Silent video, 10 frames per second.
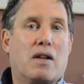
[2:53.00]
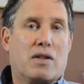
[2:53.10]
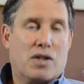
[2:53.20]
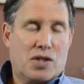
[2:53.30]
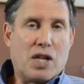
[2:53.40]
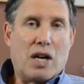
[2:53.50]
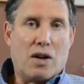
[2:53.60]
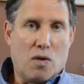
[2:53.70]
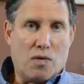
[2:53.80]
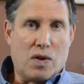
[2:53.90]
to start
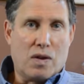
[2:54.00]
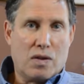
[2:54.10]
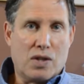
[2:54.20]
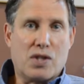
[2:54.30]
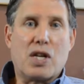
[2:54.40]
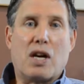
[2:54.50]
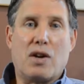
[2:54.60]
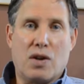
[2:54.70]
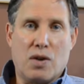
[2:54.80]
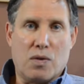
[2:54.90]
over, to start
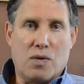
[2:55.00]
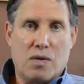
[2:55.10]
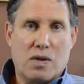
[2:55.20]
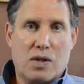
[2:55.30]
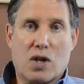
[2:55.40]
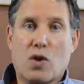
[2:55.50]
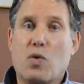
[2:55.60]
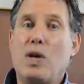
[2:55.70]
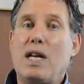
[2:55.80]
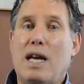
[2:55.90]
new, to
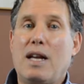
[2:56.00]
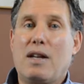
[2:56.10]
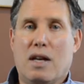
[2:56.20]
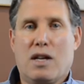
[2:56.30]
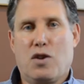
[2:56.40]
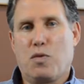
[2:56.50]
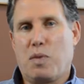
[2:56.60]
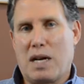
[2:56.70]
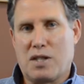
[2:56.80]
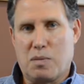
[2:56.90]
create a new
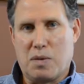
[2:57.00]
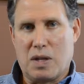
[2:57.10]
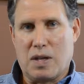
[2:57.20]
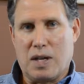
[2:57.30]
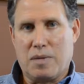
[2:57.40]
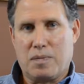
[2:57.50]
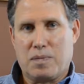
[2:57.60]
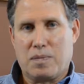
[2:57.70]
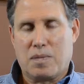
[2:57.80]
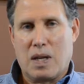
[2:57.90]
possibility.
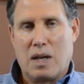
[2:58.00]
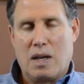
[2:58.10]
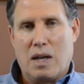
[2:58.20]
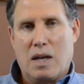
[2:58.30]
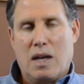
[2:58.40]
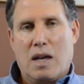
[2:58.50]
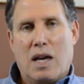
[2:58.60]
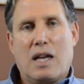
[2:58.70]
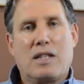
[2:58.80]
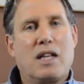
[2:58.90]

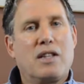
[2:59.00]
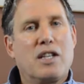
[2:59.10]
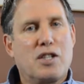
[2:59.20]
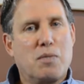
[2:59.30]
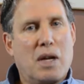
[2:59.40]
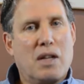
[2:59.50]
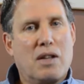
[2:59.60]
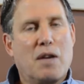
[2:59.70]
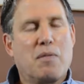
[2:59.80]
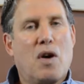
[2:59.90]
And then this month
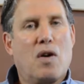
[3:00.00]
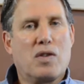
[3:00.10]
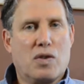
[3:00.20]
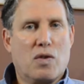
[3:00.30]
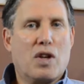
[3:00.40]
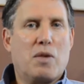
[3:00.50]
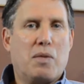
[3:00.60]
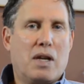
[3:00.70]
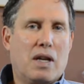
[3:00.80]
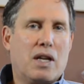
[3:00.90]
I'm also going to be